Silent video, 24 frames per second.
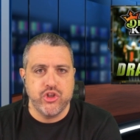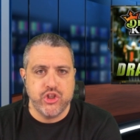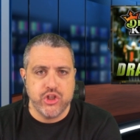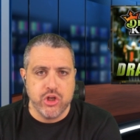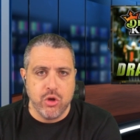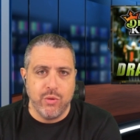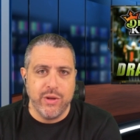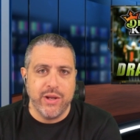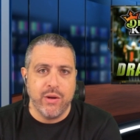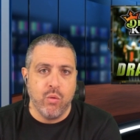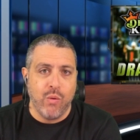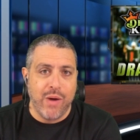
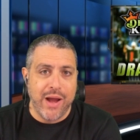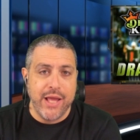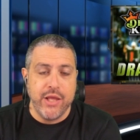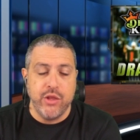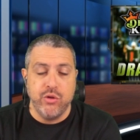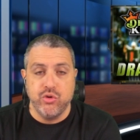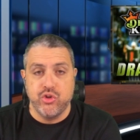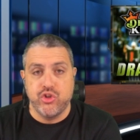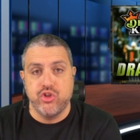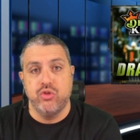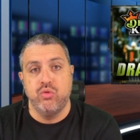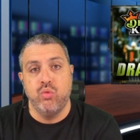showing why
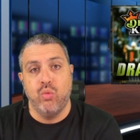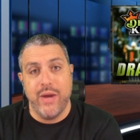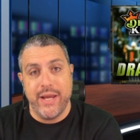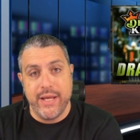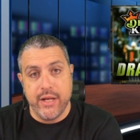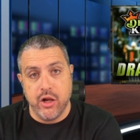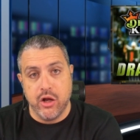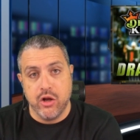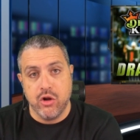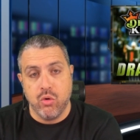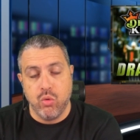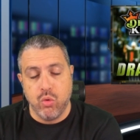you should
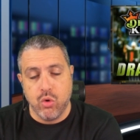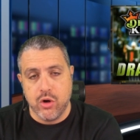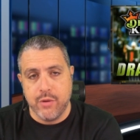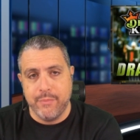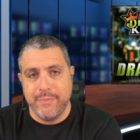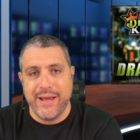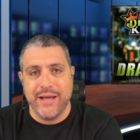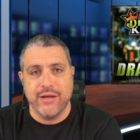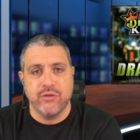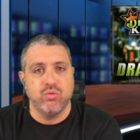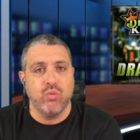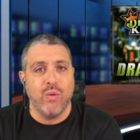wait on
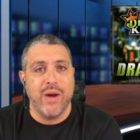quarterbacks,